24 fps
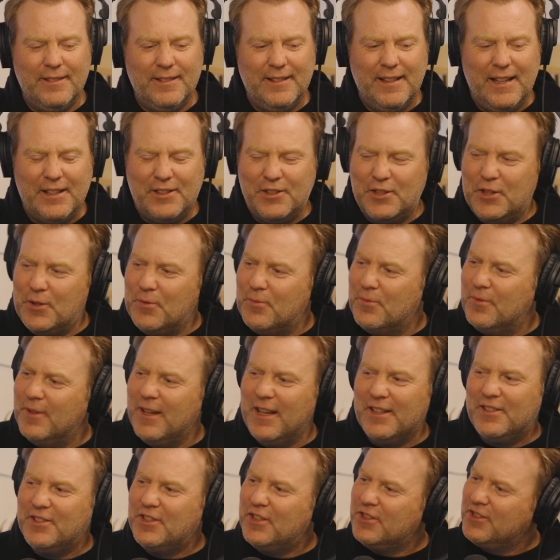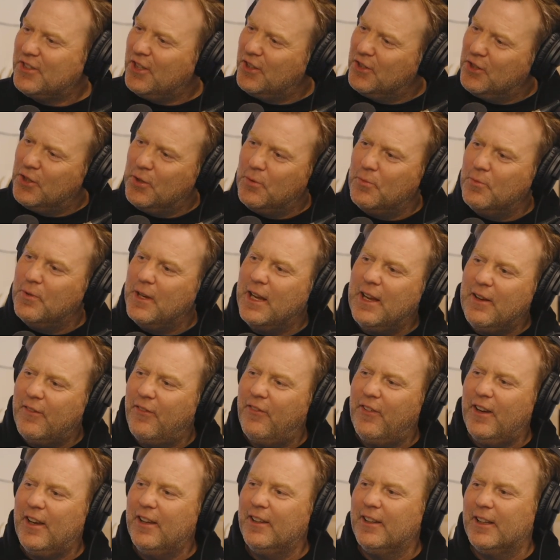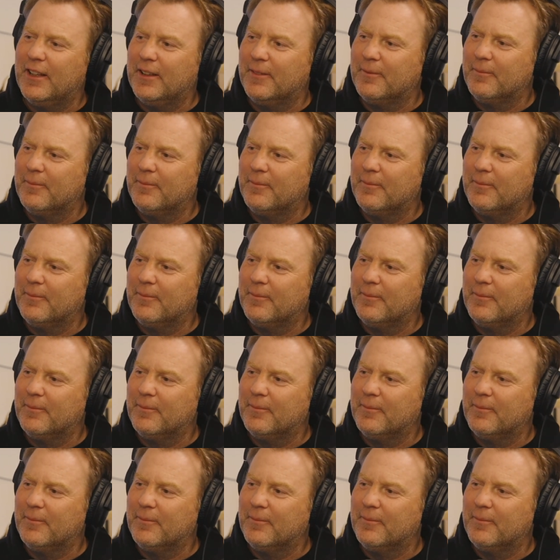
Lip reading: it's just a unique feeling.